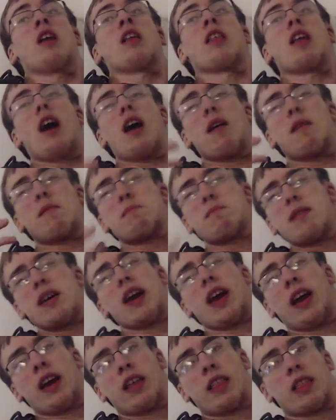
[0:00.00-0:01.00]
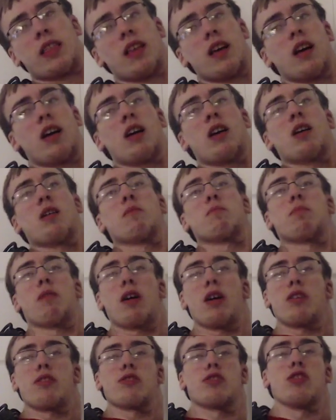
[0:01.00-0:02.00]
not mixed
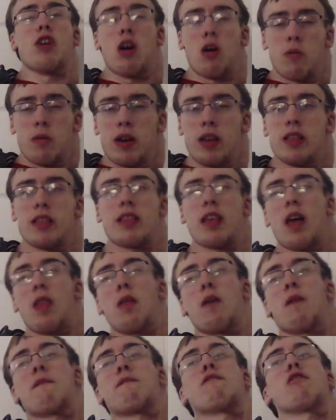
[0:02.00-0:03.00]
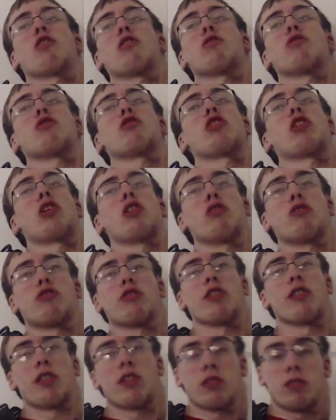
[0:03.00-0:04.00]
but low end Devil Fruit
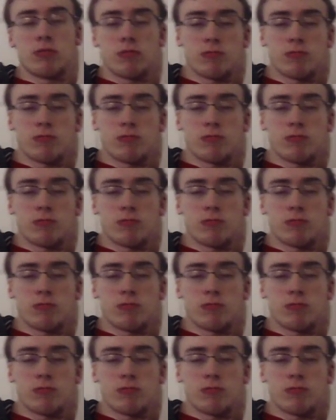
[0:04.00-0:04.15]
users.